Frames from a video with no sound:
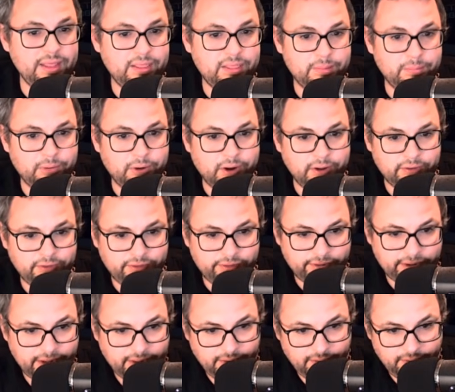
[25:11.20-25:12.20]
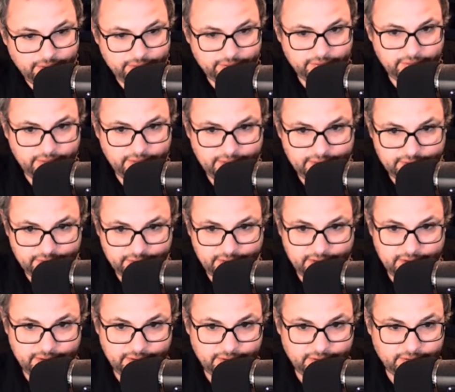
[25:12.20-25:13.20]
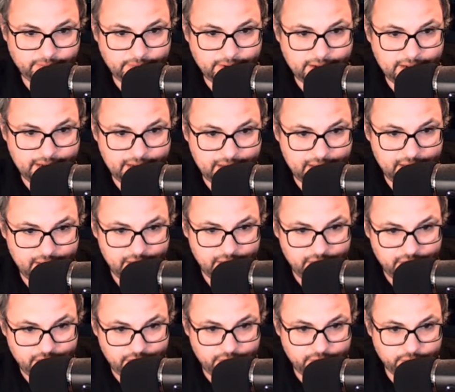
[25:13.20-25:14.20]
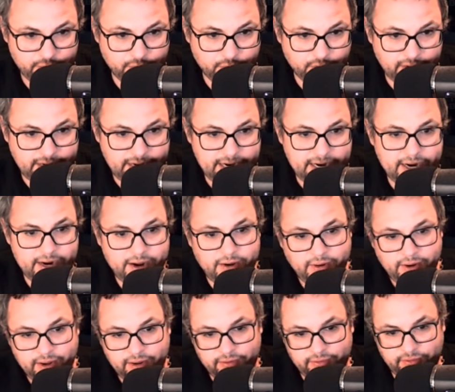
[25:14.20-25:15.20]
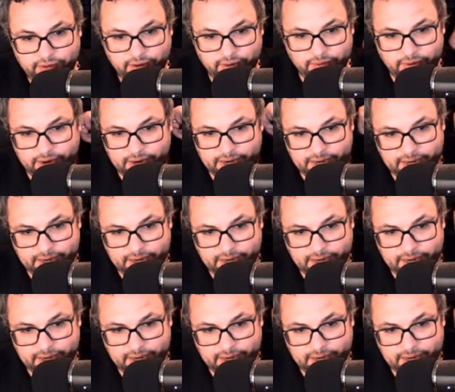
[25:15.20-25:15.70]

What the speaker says: in the boss cell. Okay, so this is my 3. Okay, so